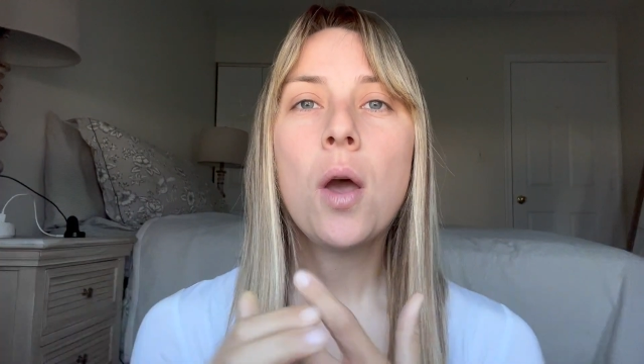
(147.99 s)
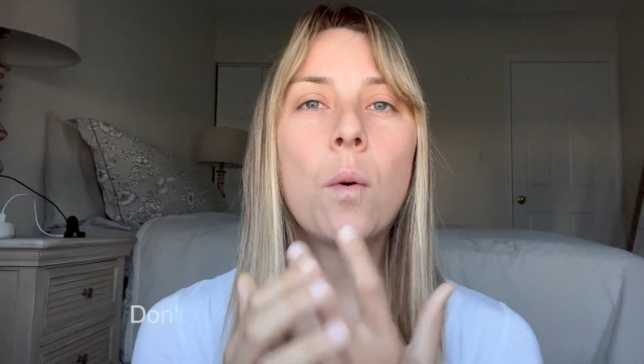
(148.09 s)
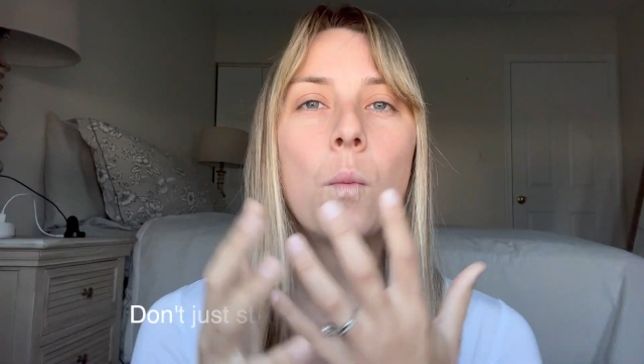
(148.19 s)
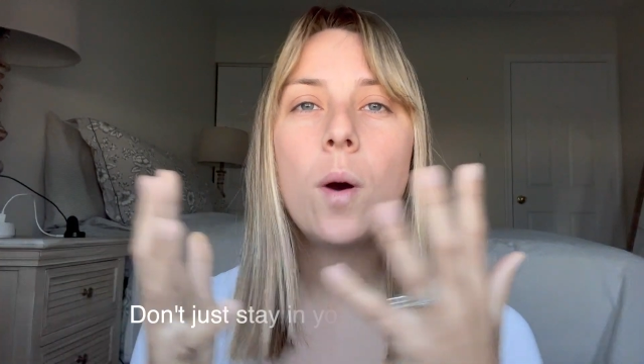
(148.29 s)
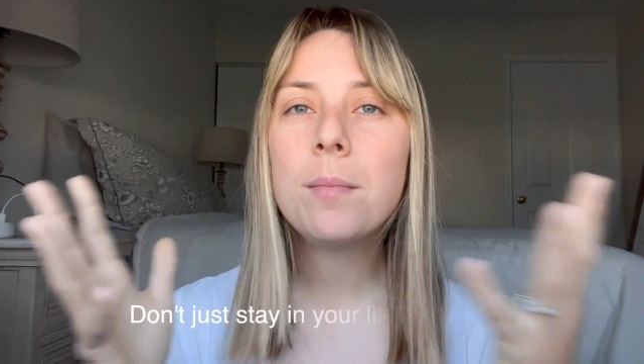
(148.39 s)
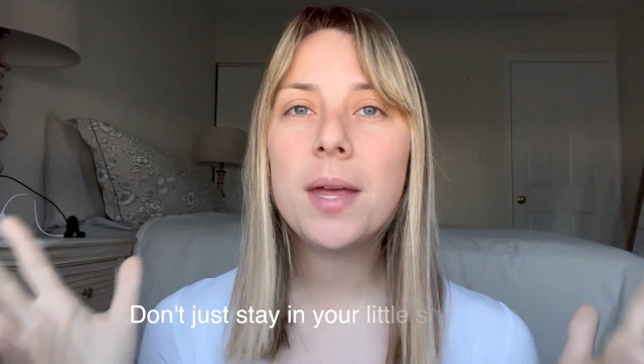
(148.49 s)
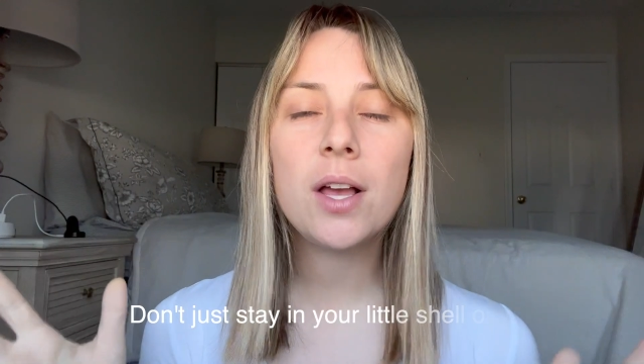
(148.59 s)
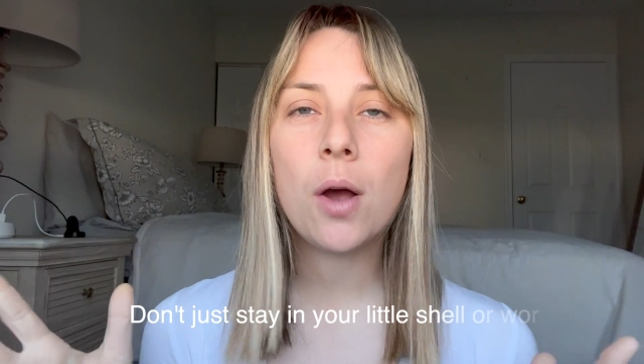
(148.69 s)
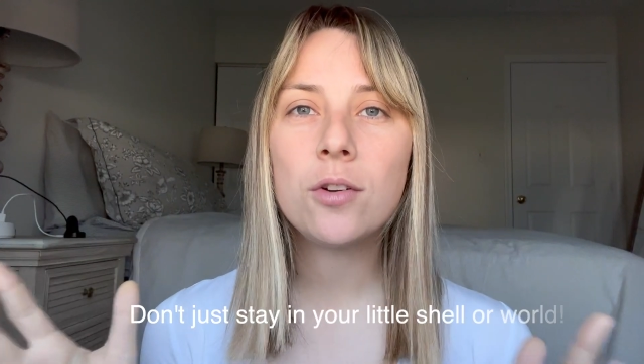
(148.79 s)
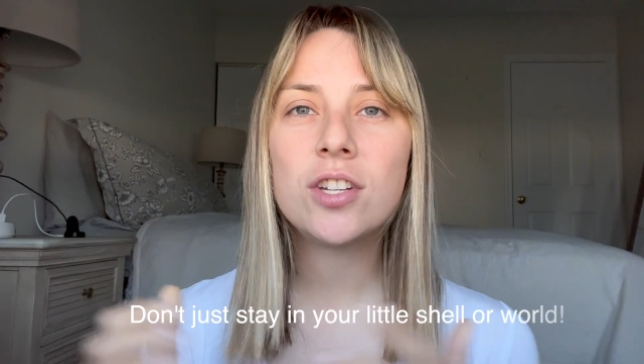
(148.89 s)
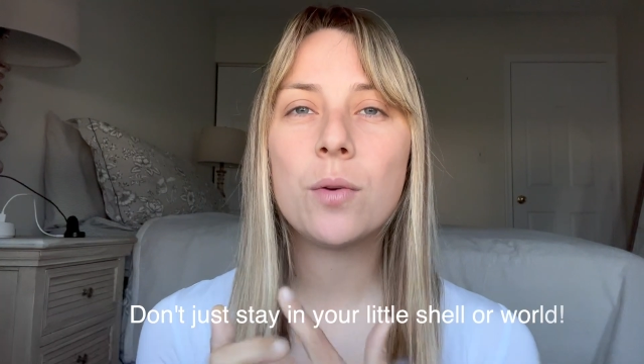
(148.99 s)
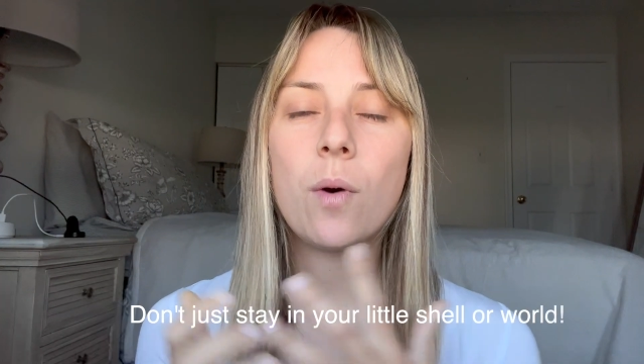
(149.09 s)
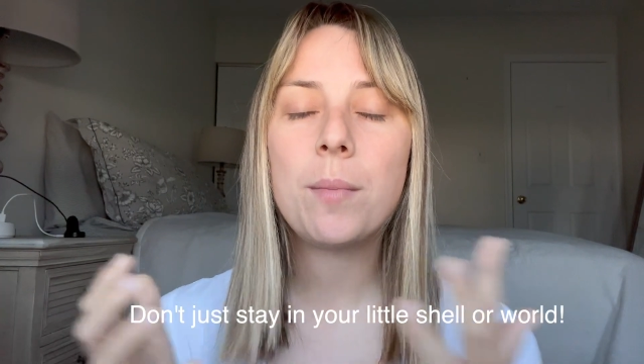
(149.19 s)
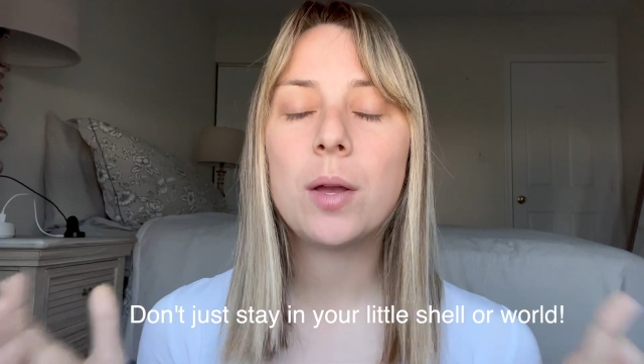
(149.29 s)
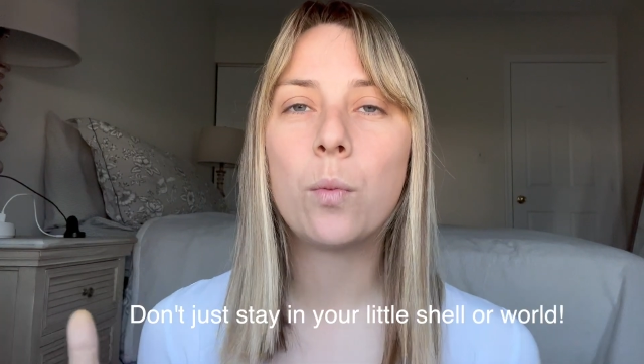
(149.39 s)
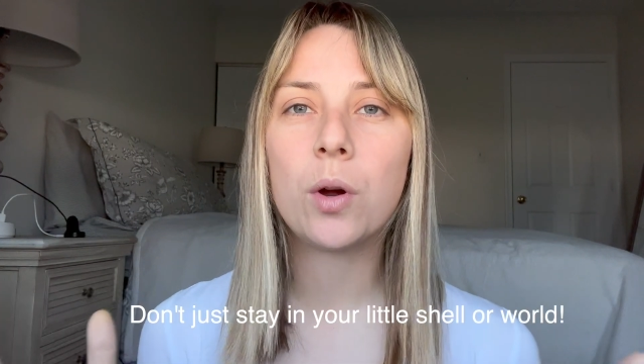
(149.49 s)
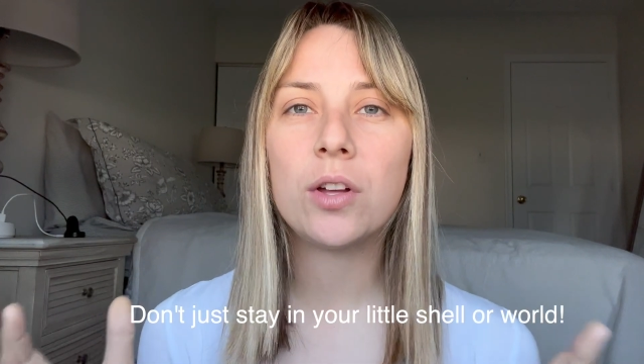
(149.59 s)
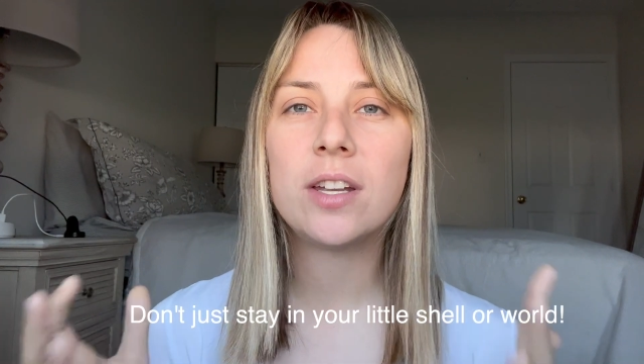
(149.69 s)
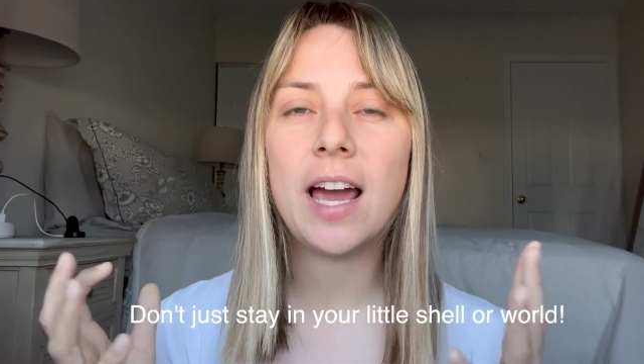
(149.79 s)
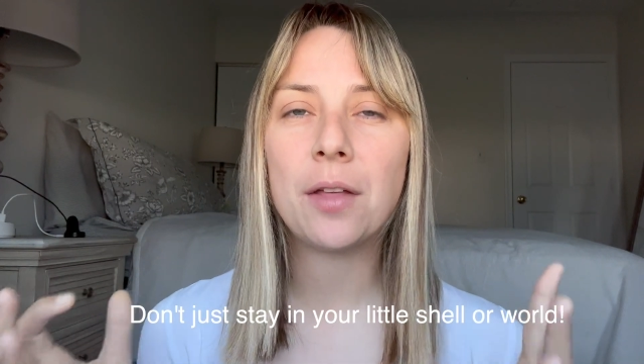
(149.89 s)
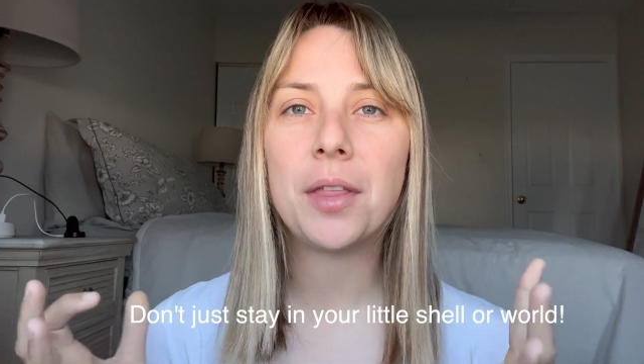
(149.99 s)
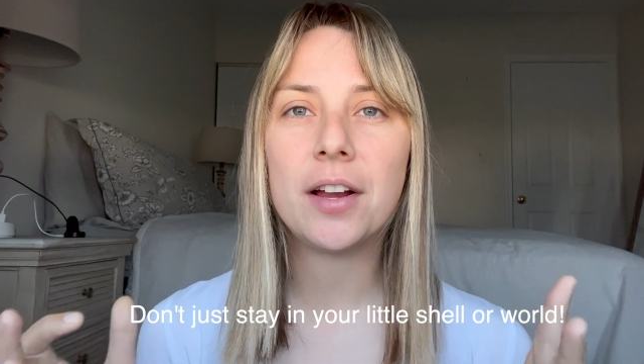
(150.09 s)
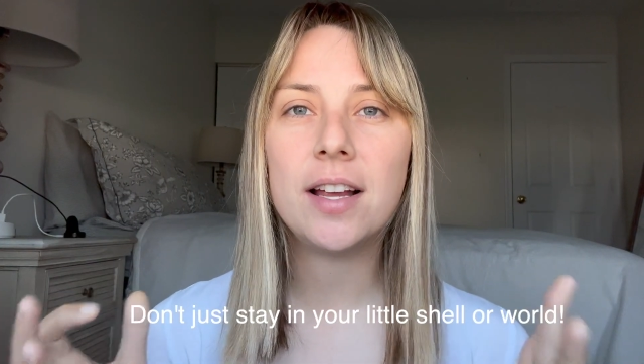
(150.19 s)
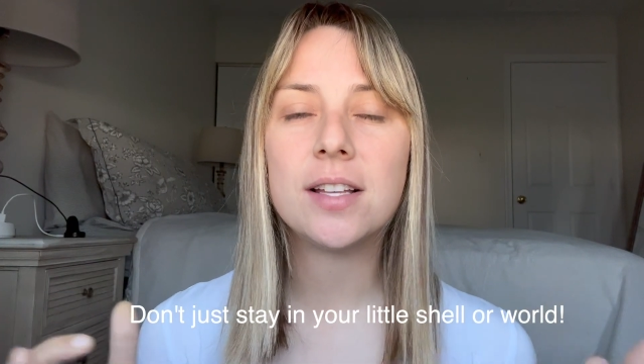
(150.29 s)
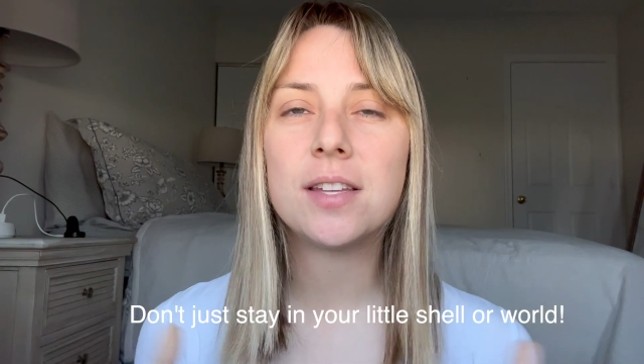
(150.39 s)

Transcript: what big ocean and what big world out there is.